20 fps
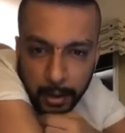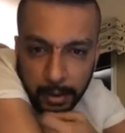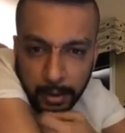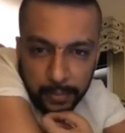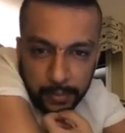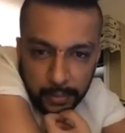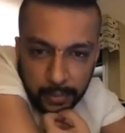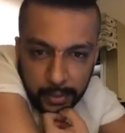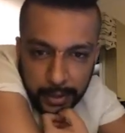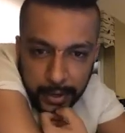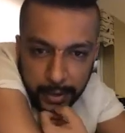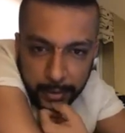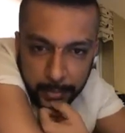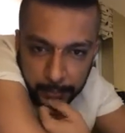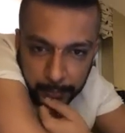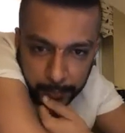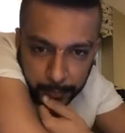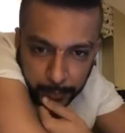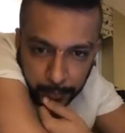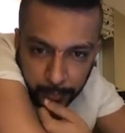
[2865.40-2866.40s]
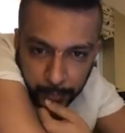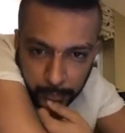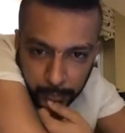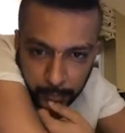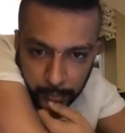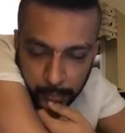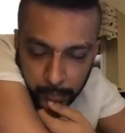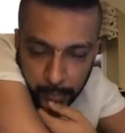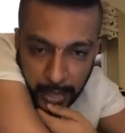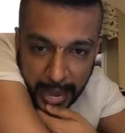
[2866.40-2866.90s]
Alright, later.
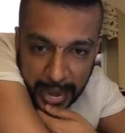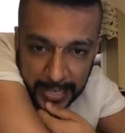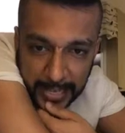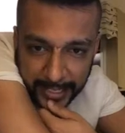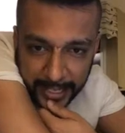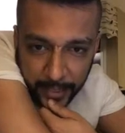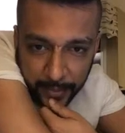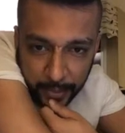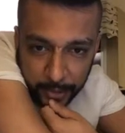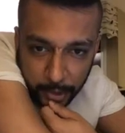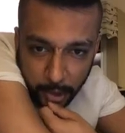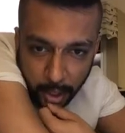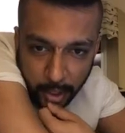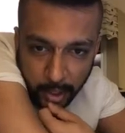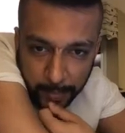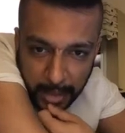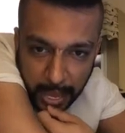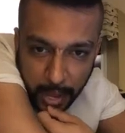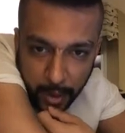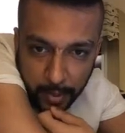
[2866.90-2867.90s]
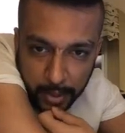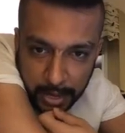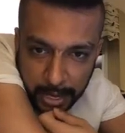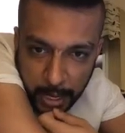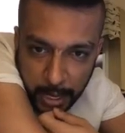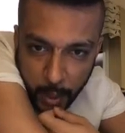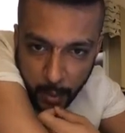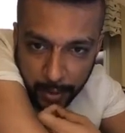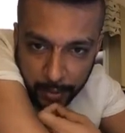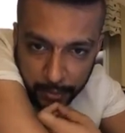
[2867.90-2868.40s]
AdsCash we have talked
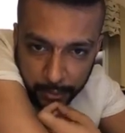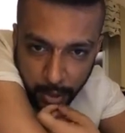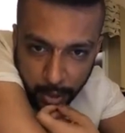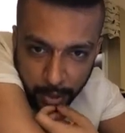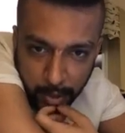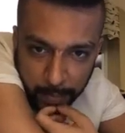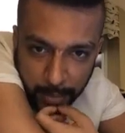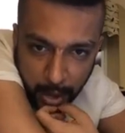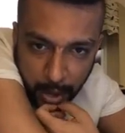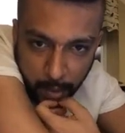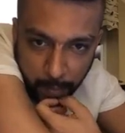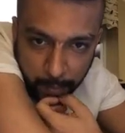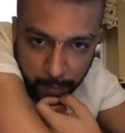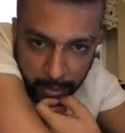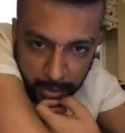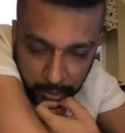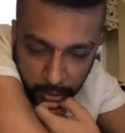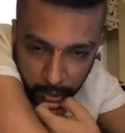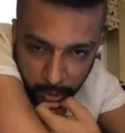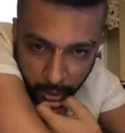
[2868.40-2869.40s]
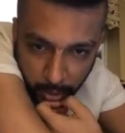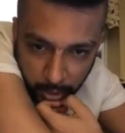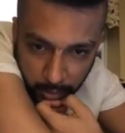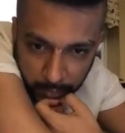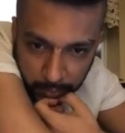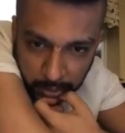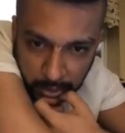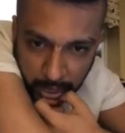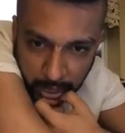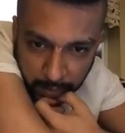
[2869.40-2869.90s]
about. Neo we have talked about.
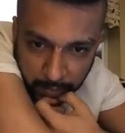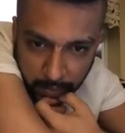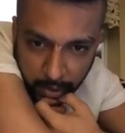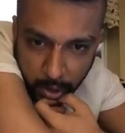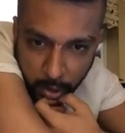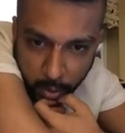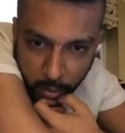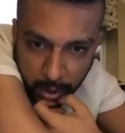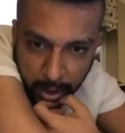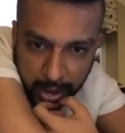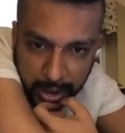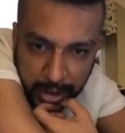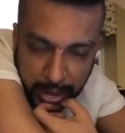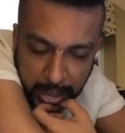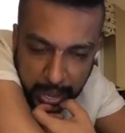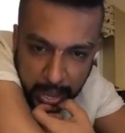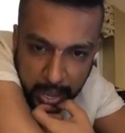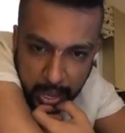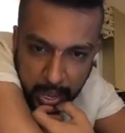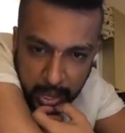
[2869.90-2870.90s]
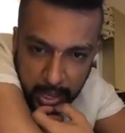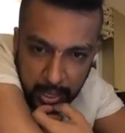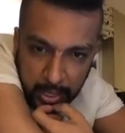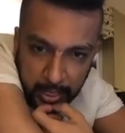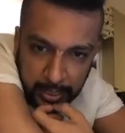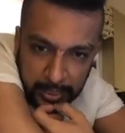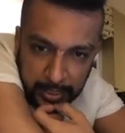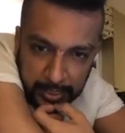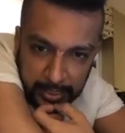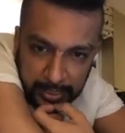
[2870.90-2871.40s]
BitSolives, I have no idea.
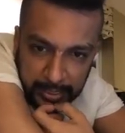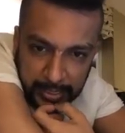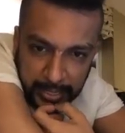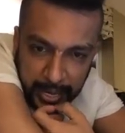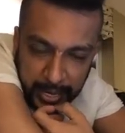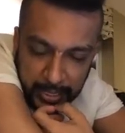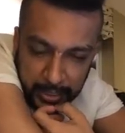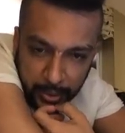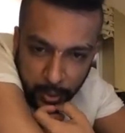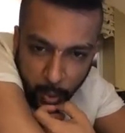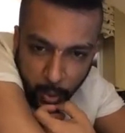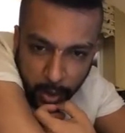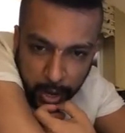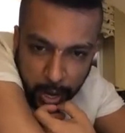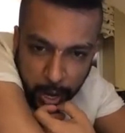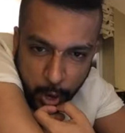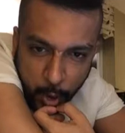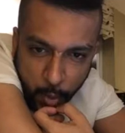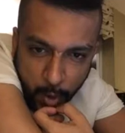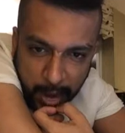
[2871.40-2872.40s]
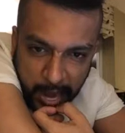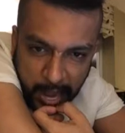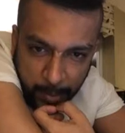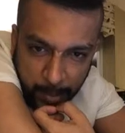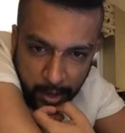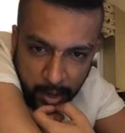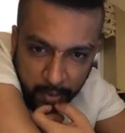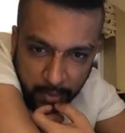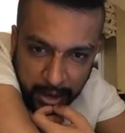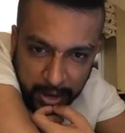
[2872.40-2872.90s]
Sandcoin, no
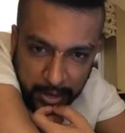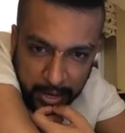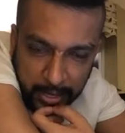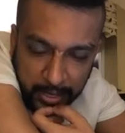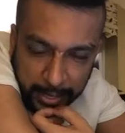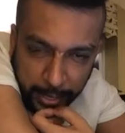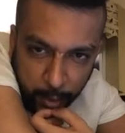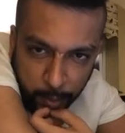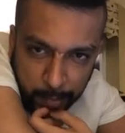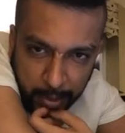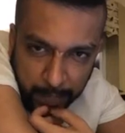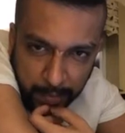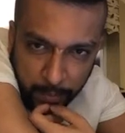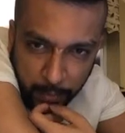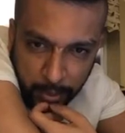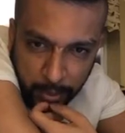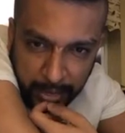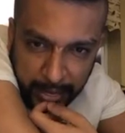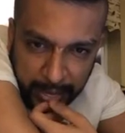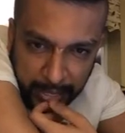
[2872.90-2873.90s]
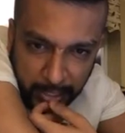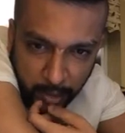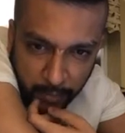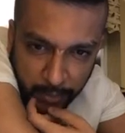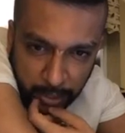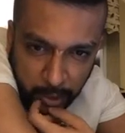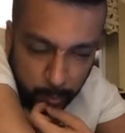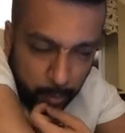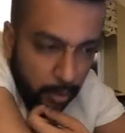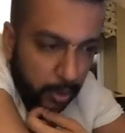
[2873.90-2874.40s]
idea, but I'll write it down maybe for the
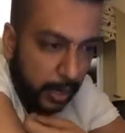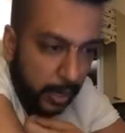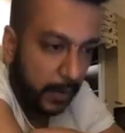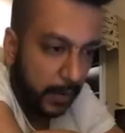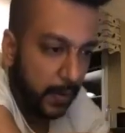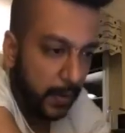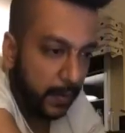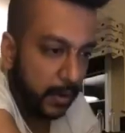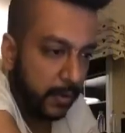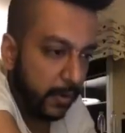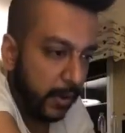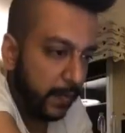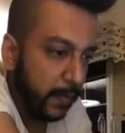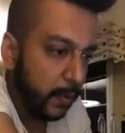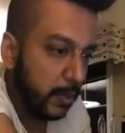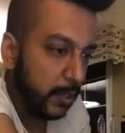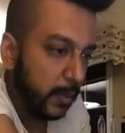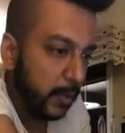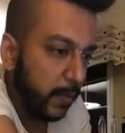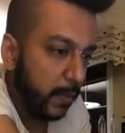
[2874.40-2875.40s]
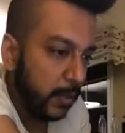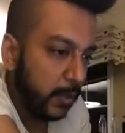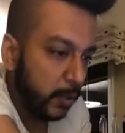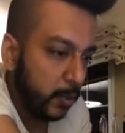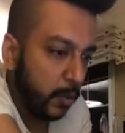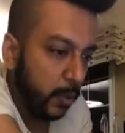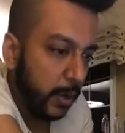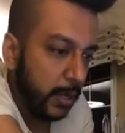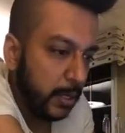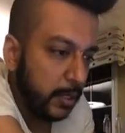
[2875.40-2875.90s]
next Facebook Live. I will review some of
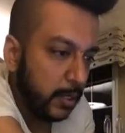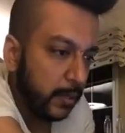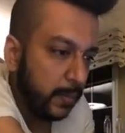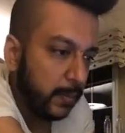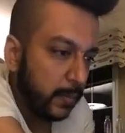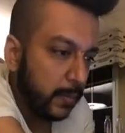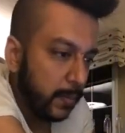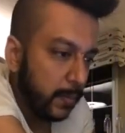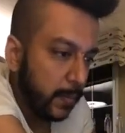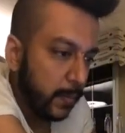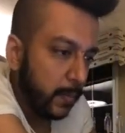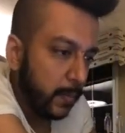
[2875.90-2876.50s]
these coins.